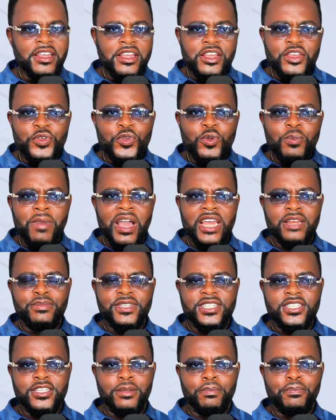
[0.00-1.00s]
You might be
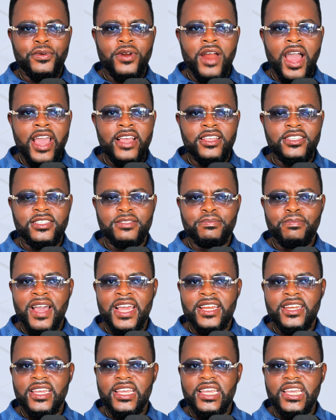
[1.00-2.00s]
surprised by
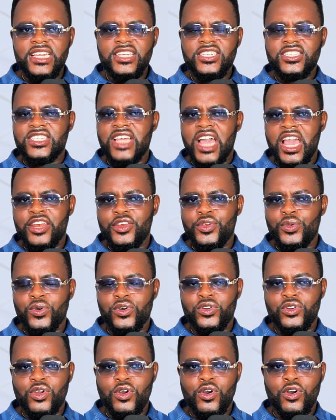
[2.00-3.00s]
the insight you
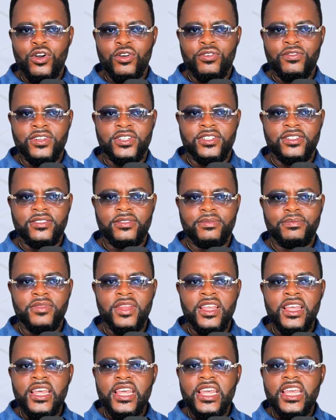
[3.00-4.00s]
uncover.
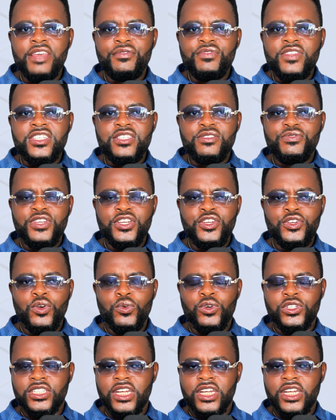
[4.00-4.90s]
If this video was